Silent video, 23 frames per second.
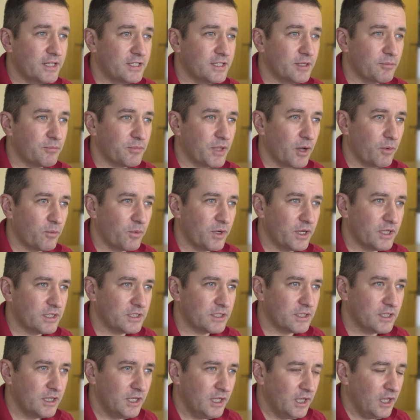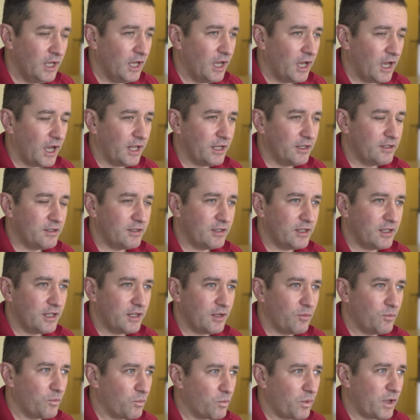tip that waste. And
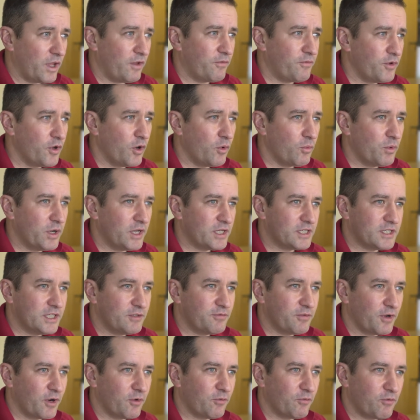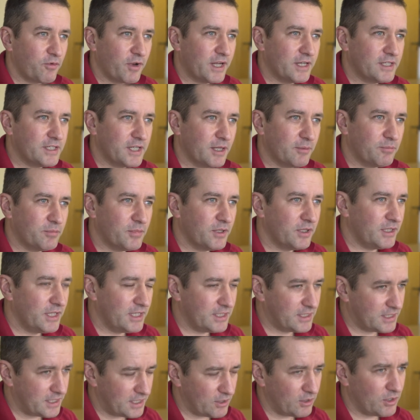if your waste is found fly tipped,
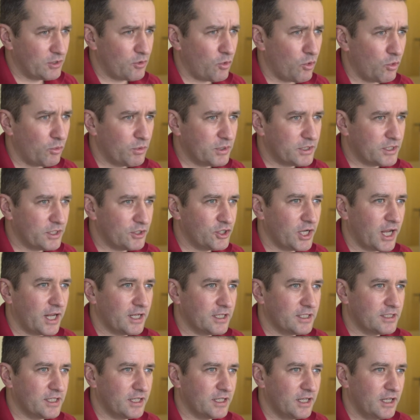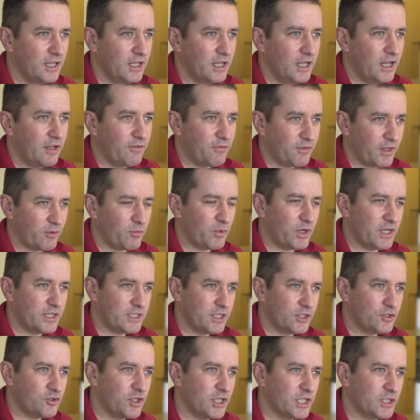there's always the chance that if that waste
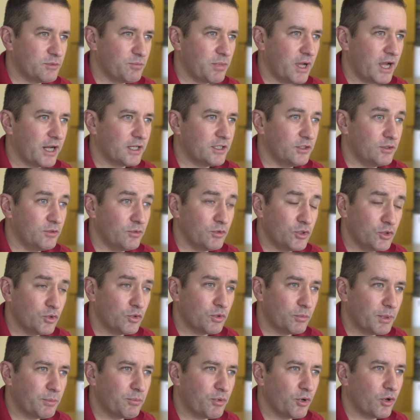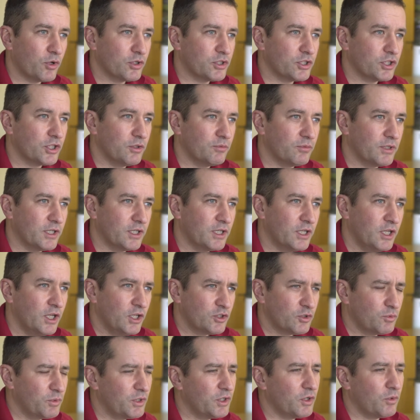is traced back to you, that you could be prosecuted.
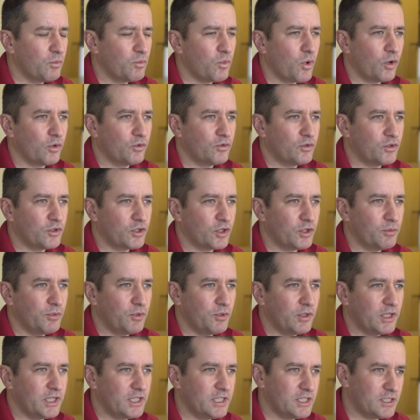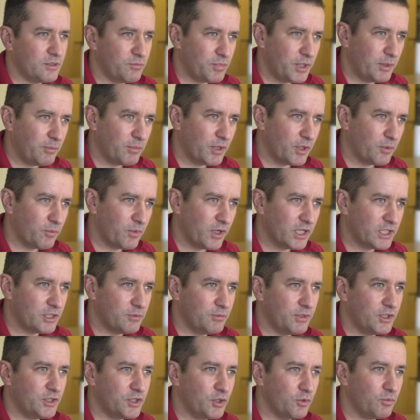So we don't want communities and people in Wales to
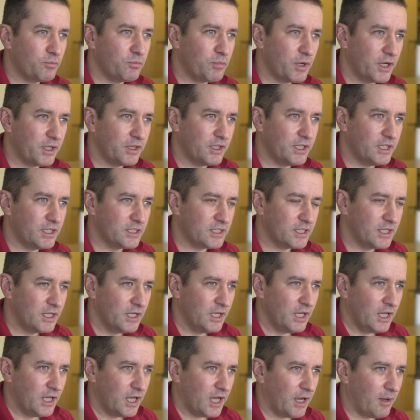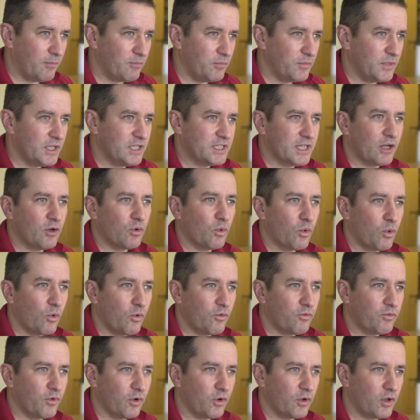be duped by these
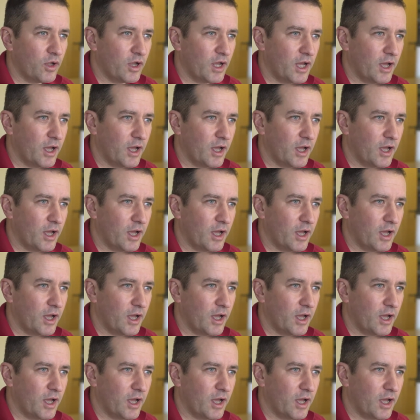unlawful